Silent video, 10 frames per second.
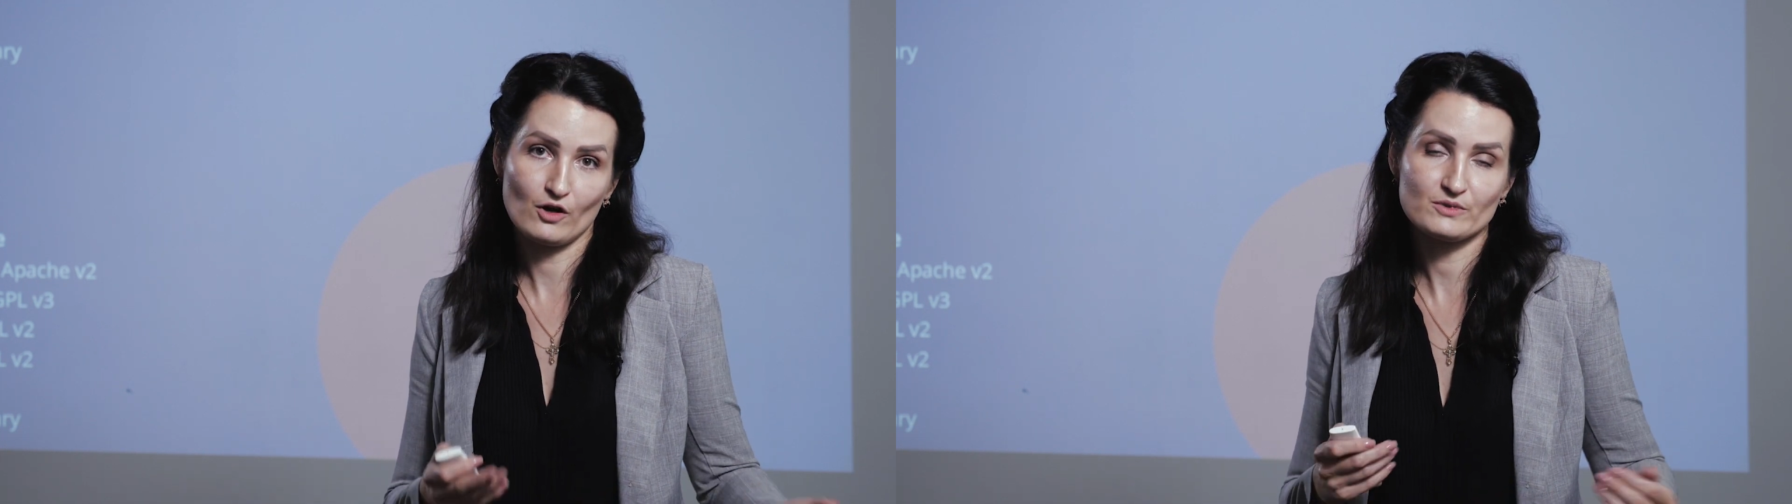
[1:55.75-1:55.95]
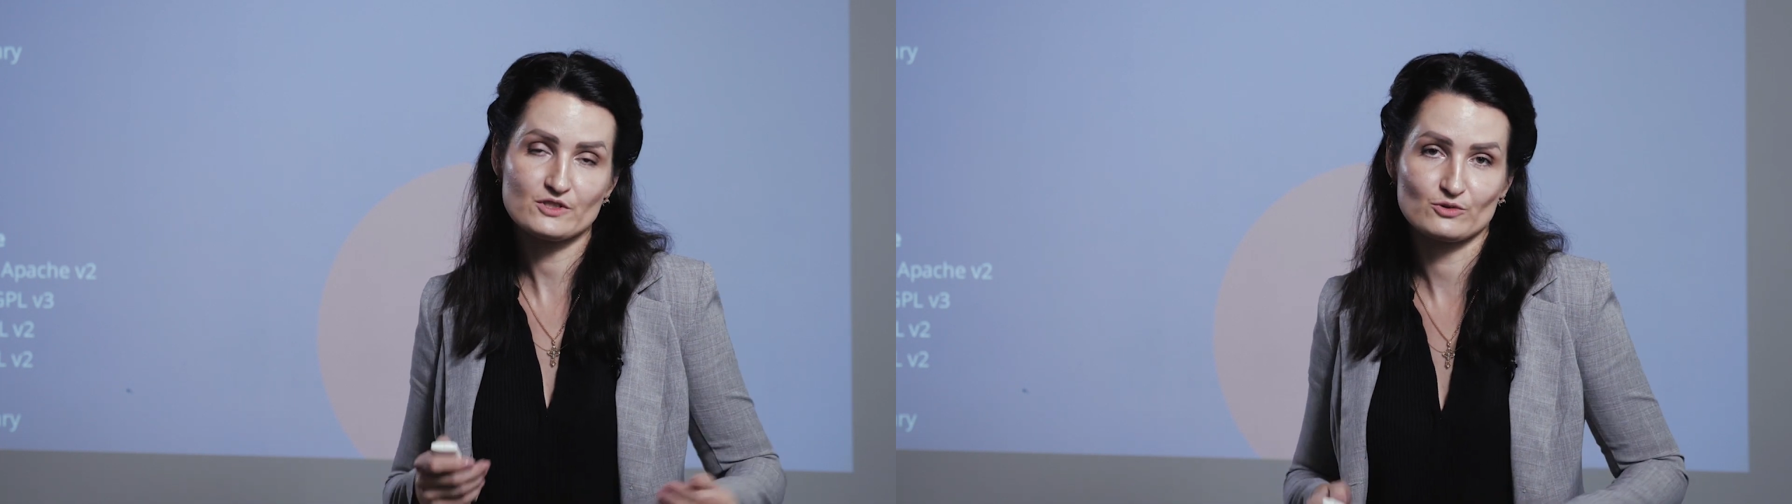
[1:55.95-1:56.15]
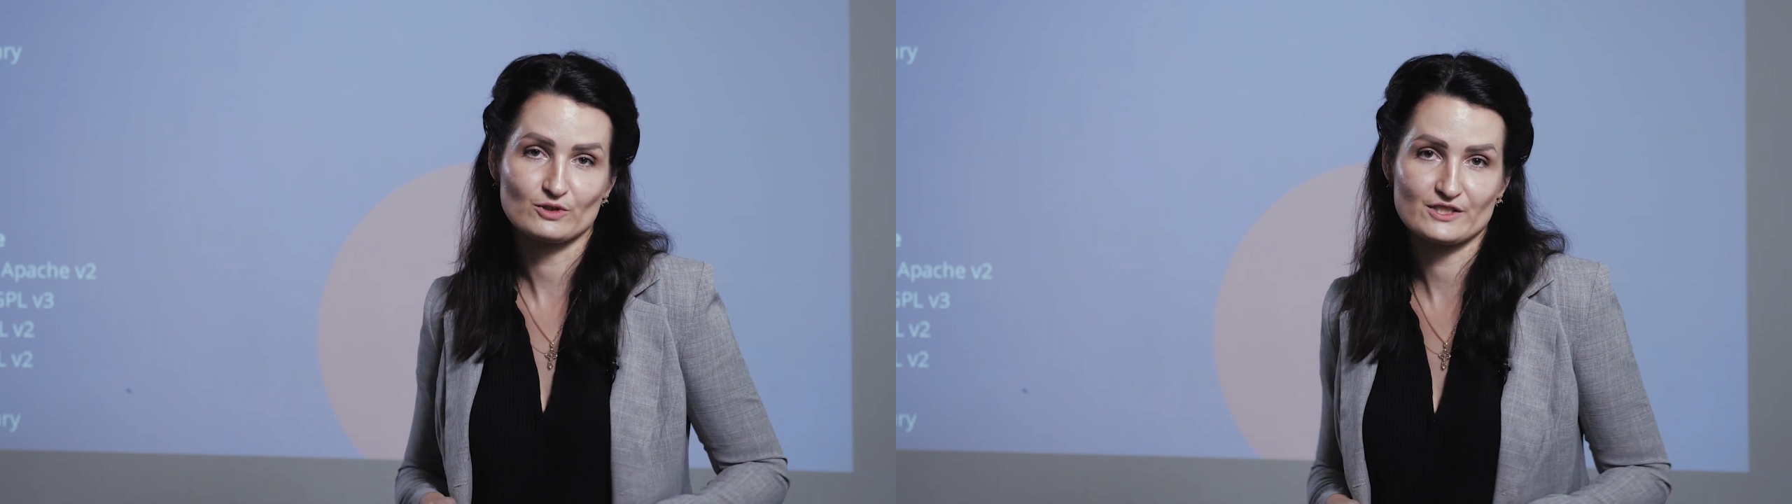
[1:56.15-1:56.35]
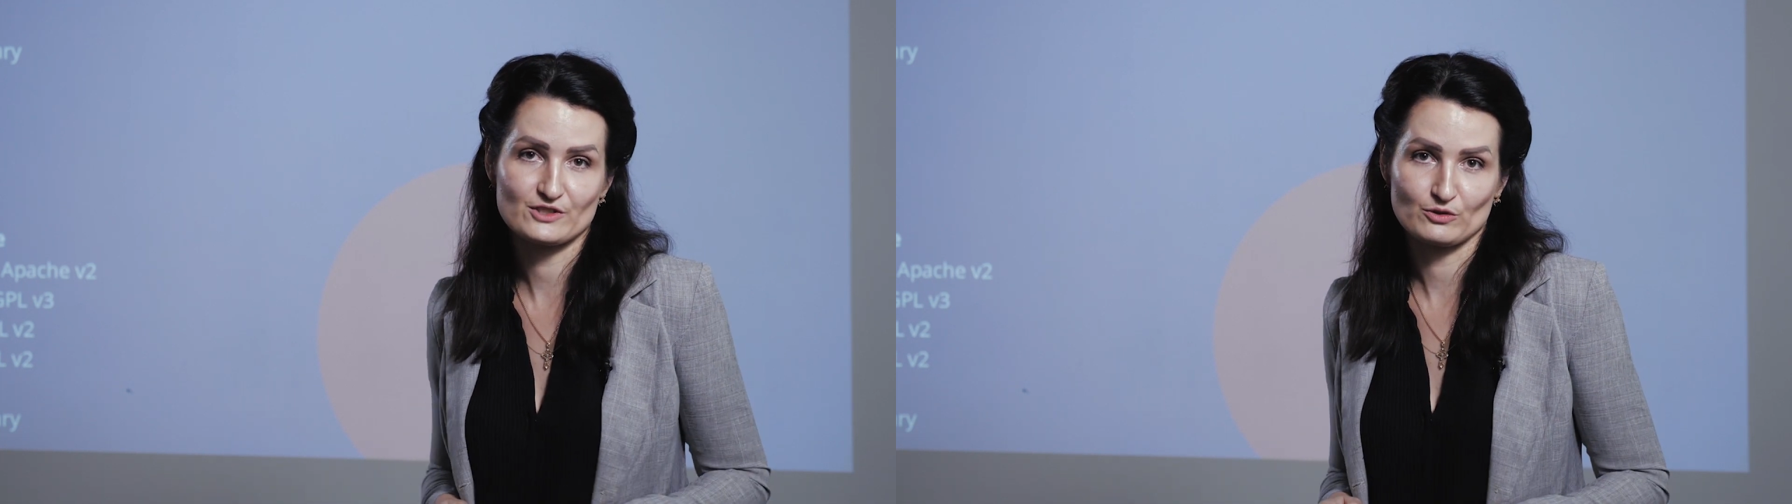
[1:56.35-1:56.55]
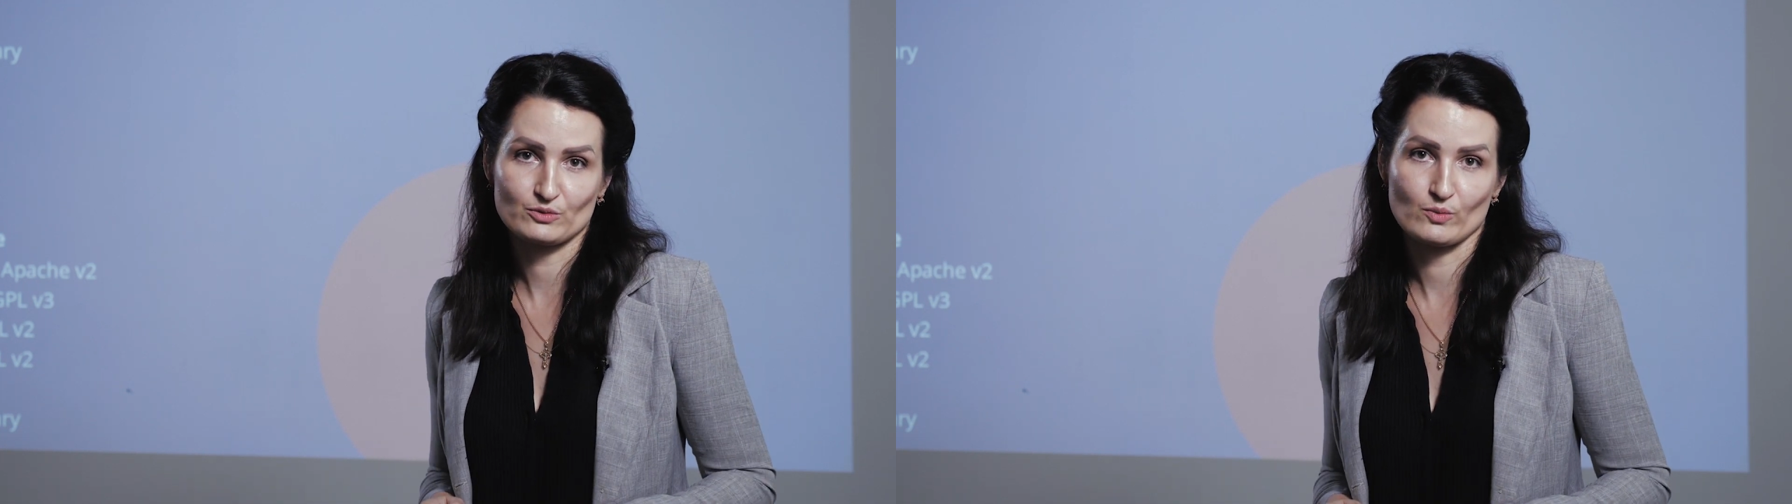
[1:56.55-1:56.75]
open source
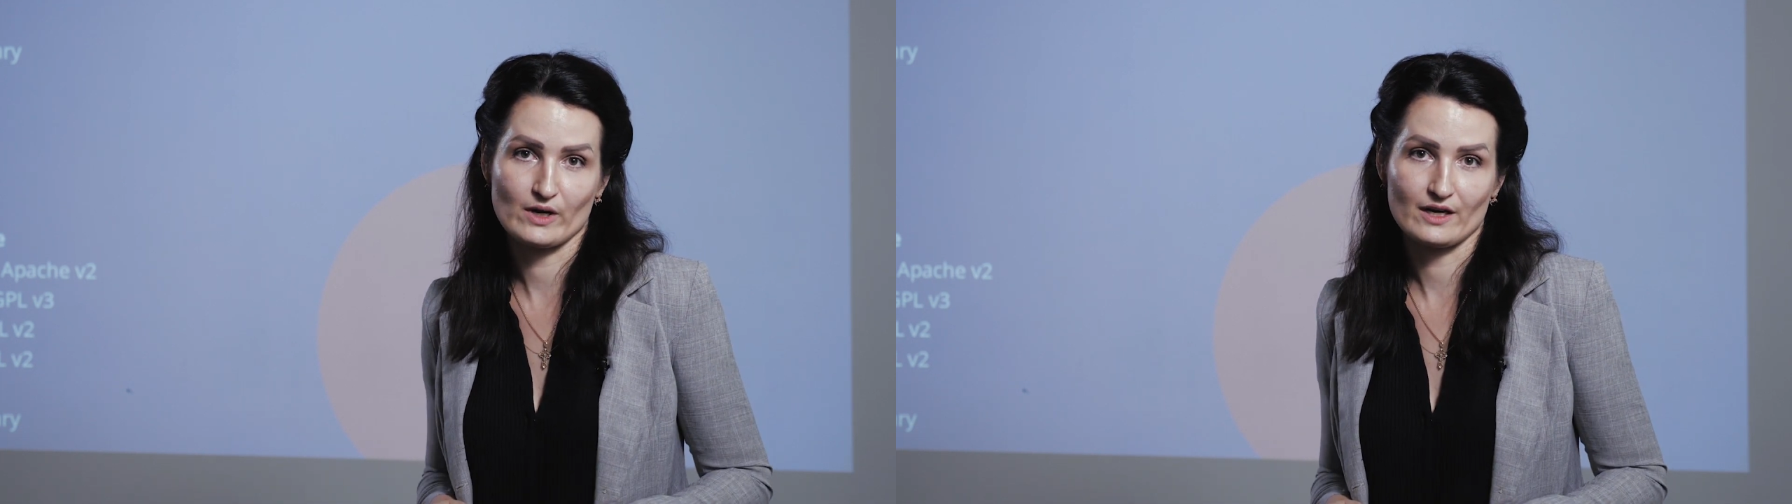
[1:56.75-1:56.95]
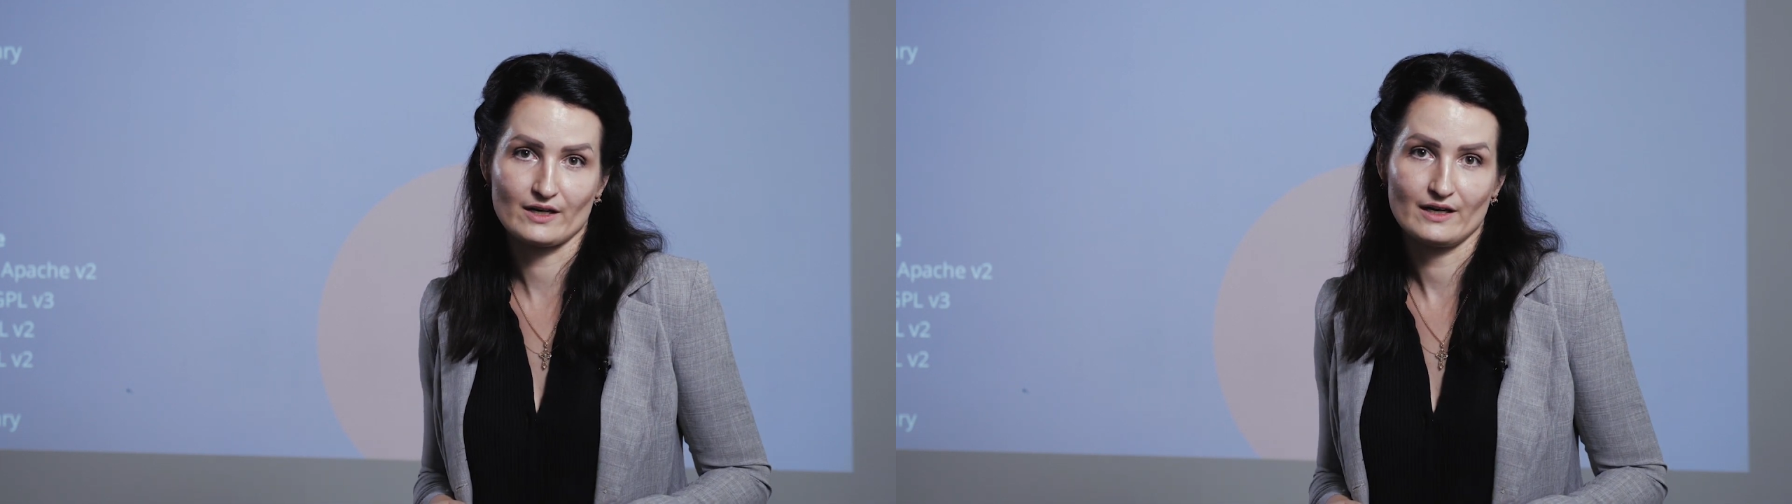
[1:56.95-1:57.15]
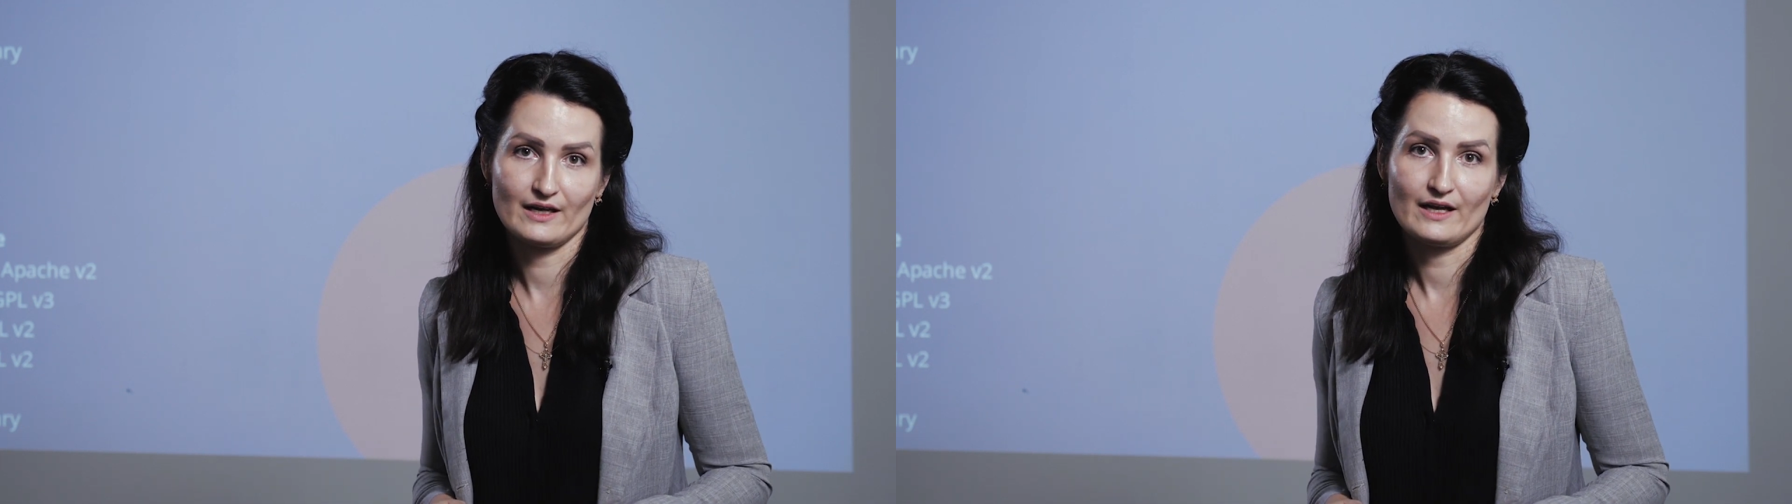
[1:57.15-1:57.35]
software